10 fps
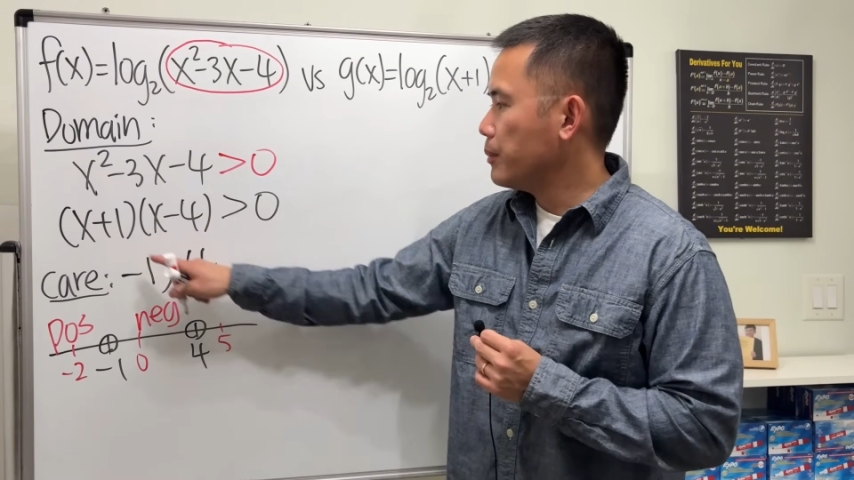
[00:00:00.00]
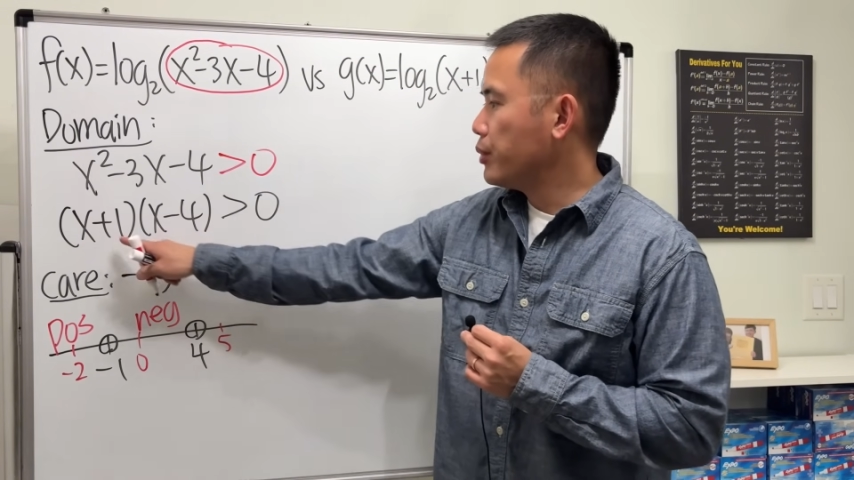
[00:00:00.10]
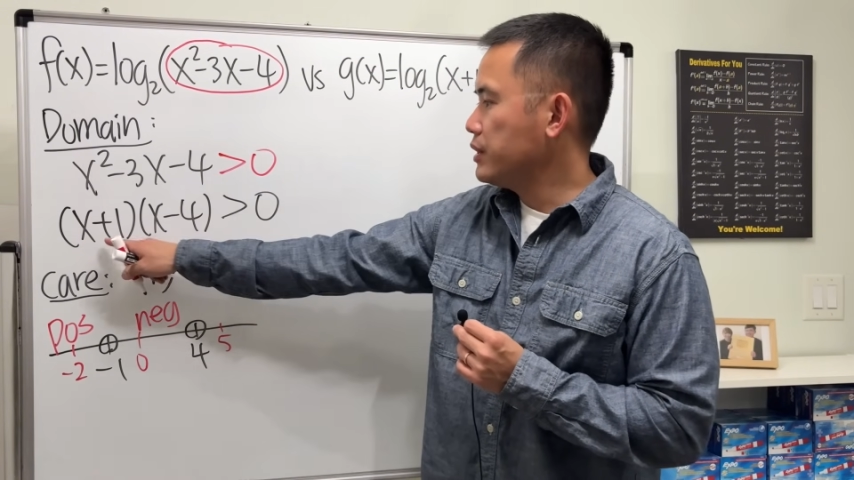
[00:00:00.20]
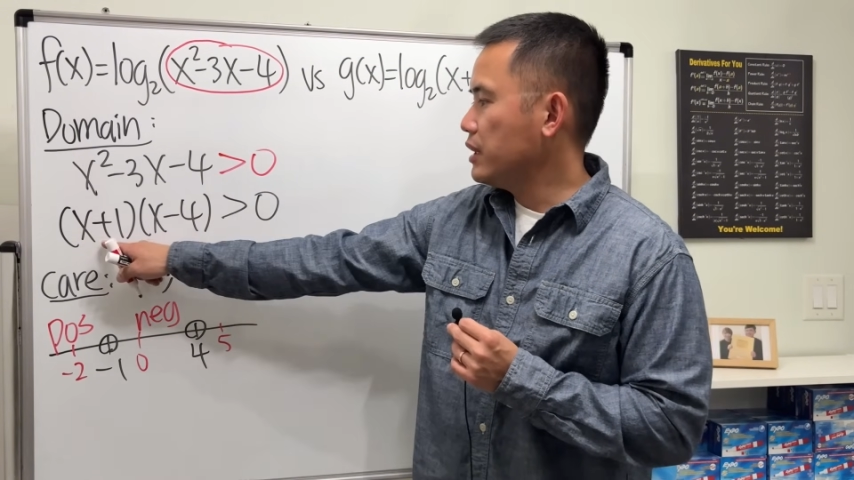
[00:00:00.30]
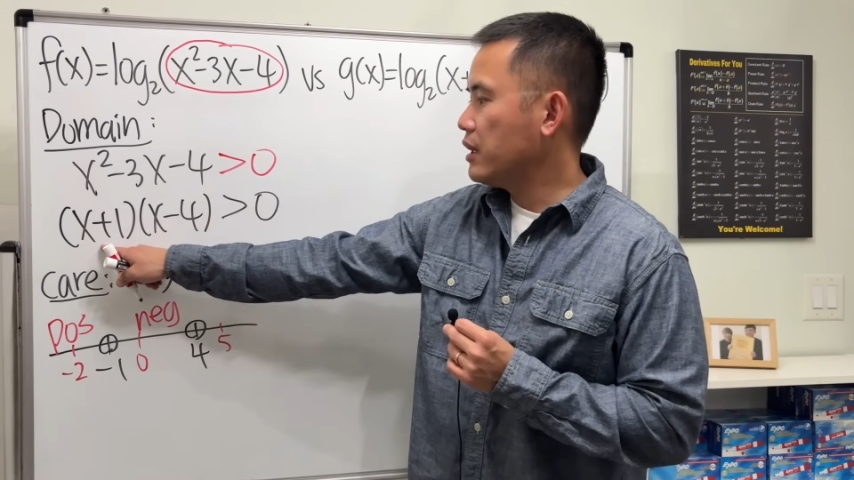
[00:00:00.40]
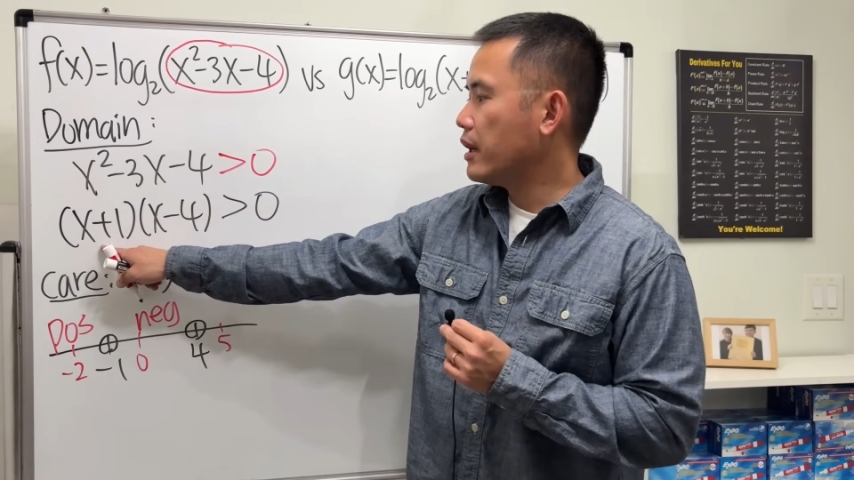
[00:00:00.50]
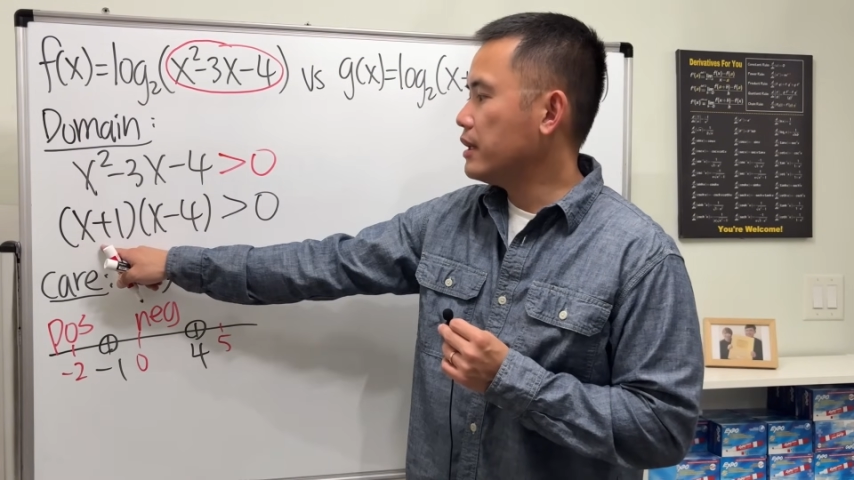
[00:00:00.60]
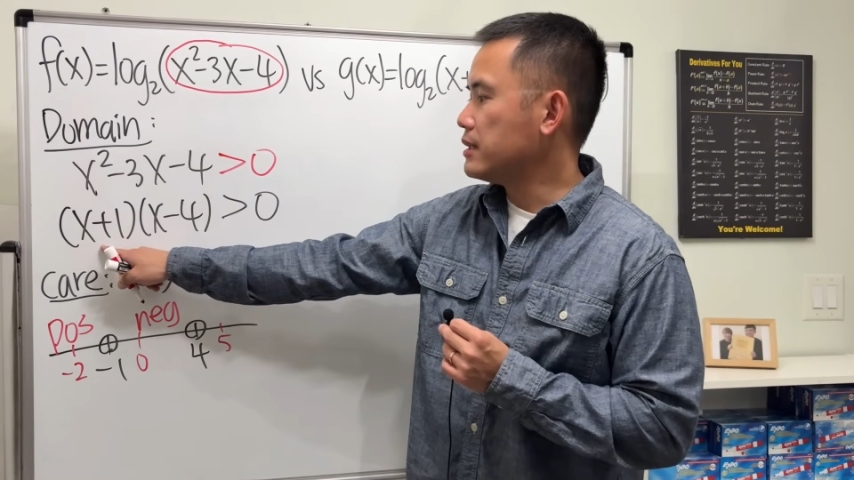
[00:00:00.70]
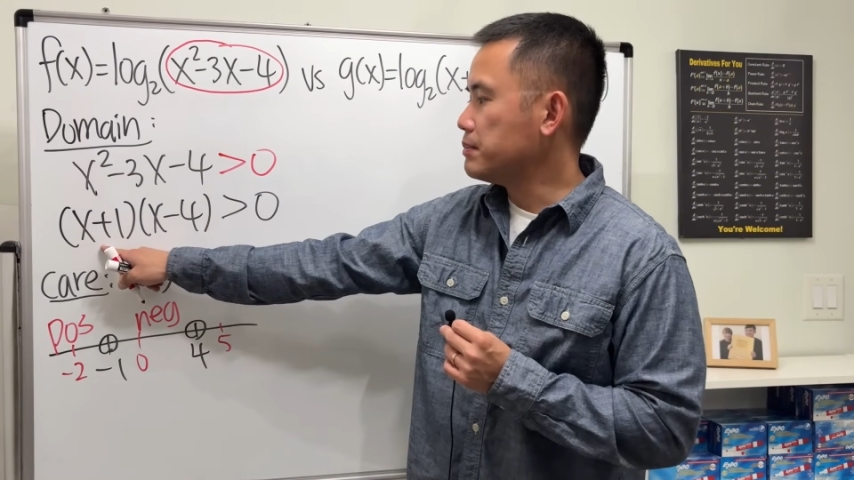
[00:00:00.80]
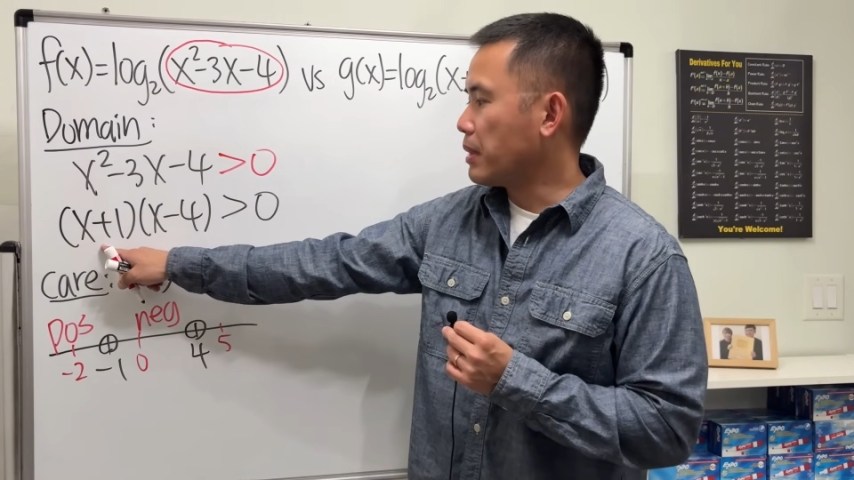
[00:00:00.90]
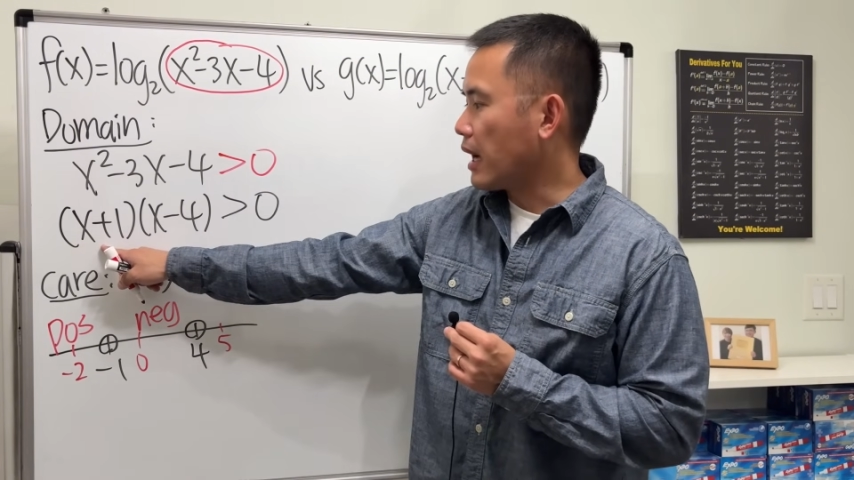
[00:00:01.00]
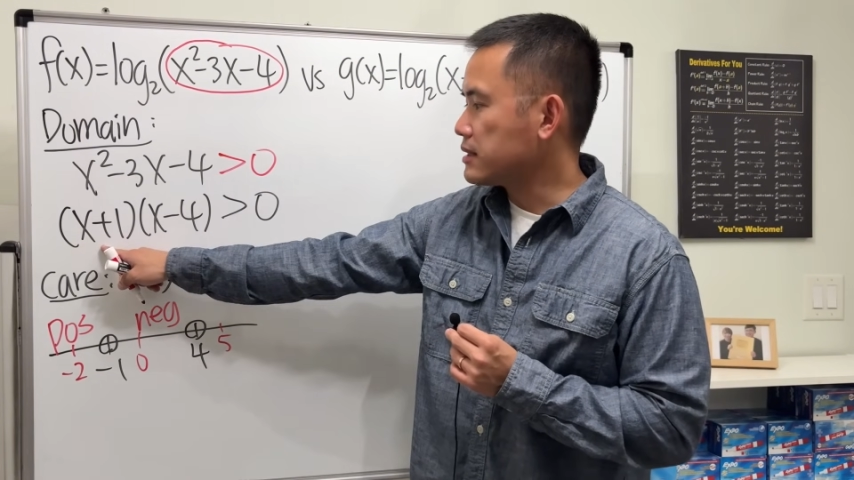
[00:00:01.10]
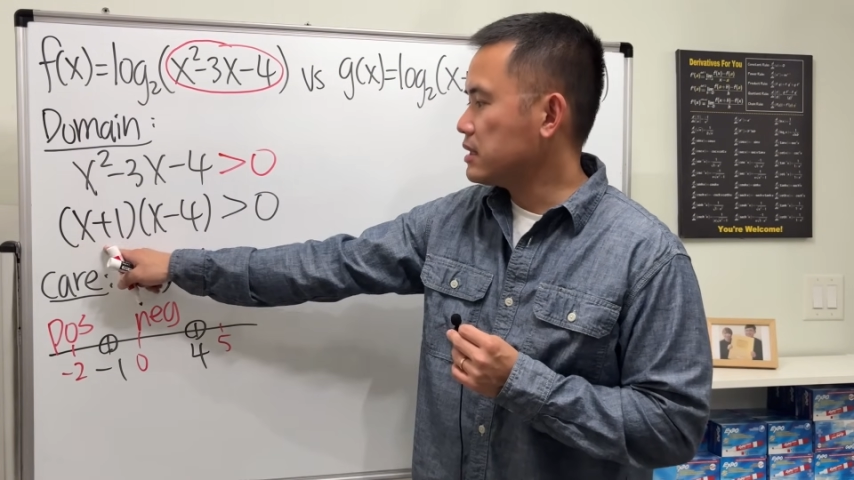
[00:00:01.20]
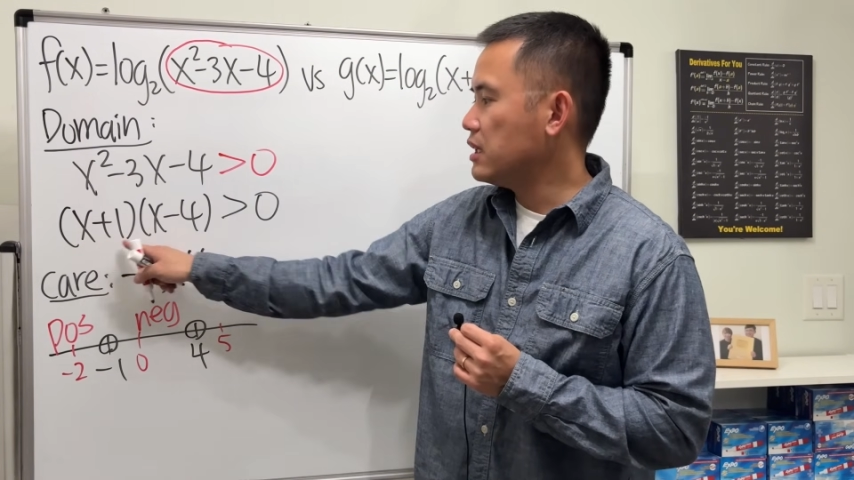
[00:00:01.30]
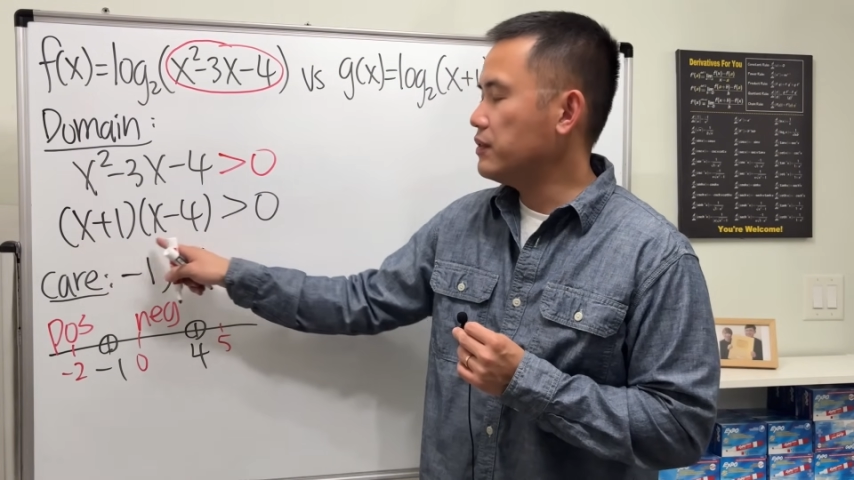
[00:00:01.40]
Put it here is
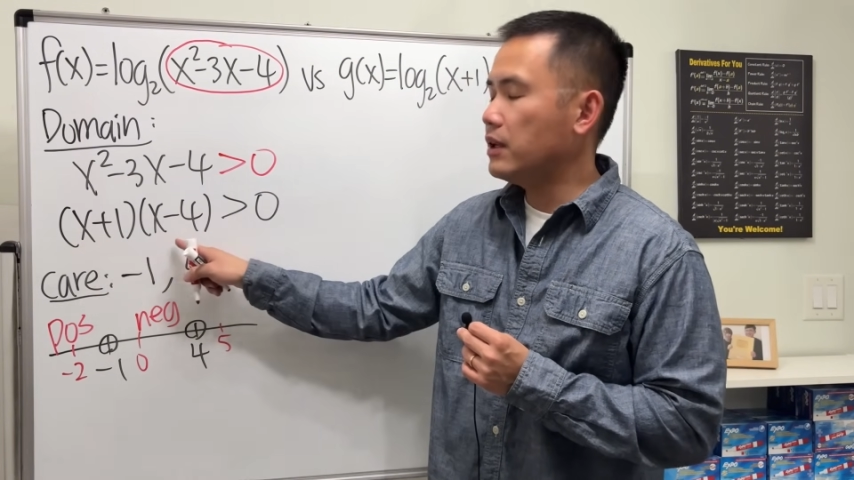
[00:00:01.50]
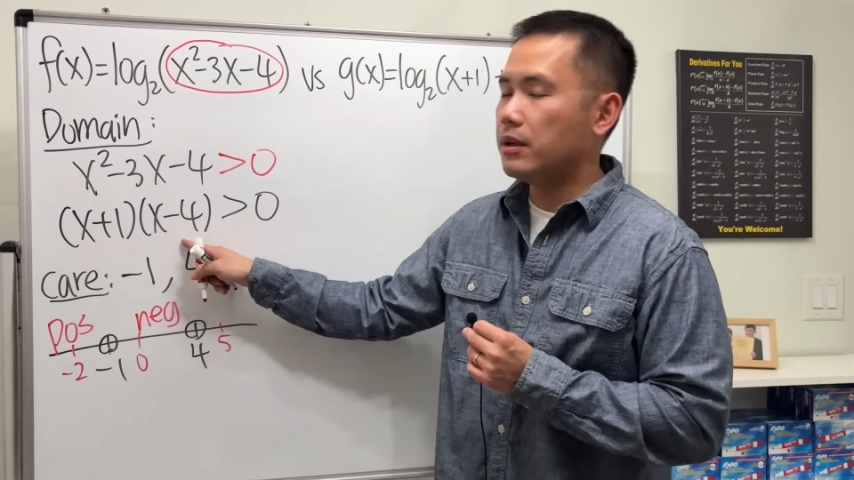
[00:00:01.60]
positive,